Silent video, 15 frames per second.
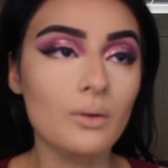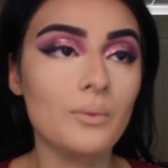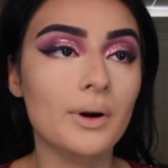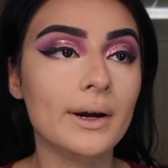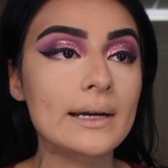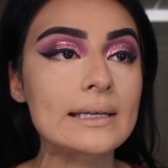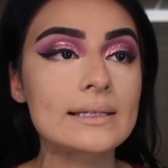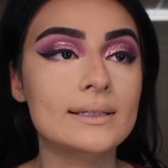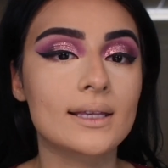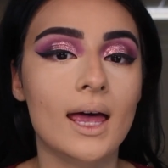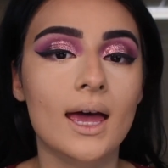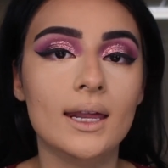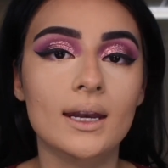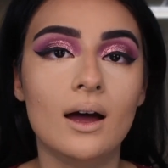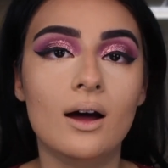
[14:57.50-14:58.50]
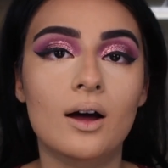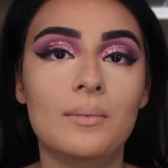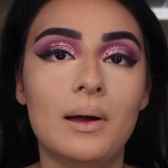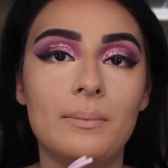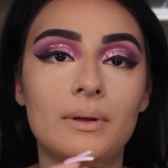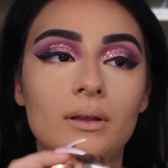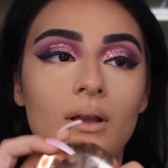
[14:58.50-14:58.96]
We're gonna set.
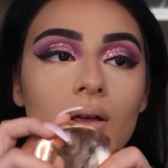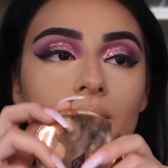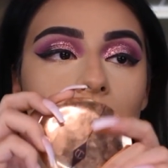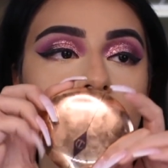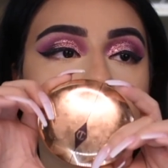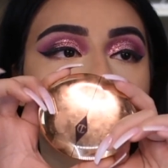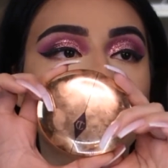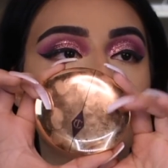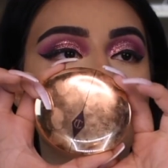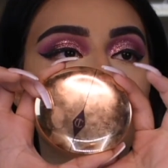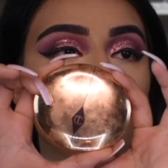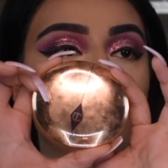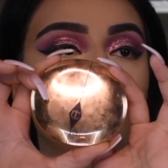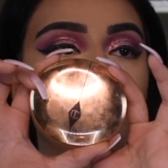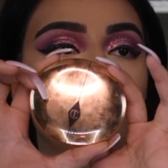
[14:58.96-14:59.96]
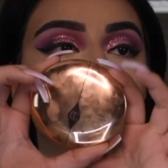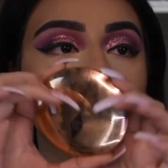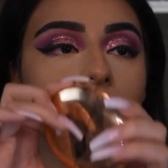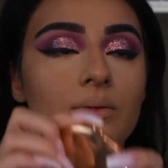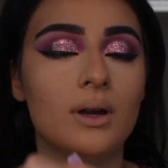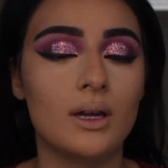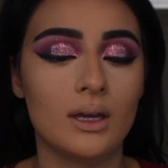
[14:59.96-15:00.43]
I've been loving setting with
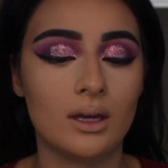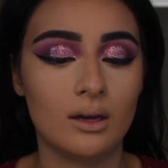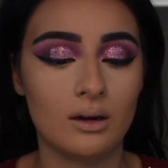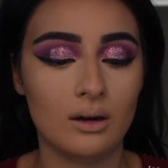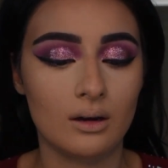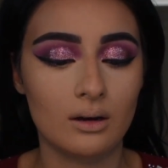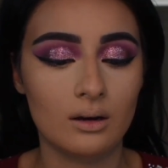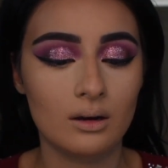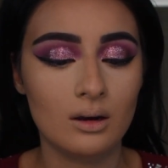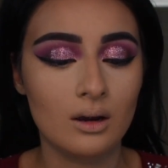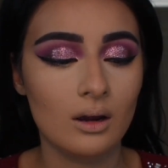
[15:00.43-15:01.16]
this right here.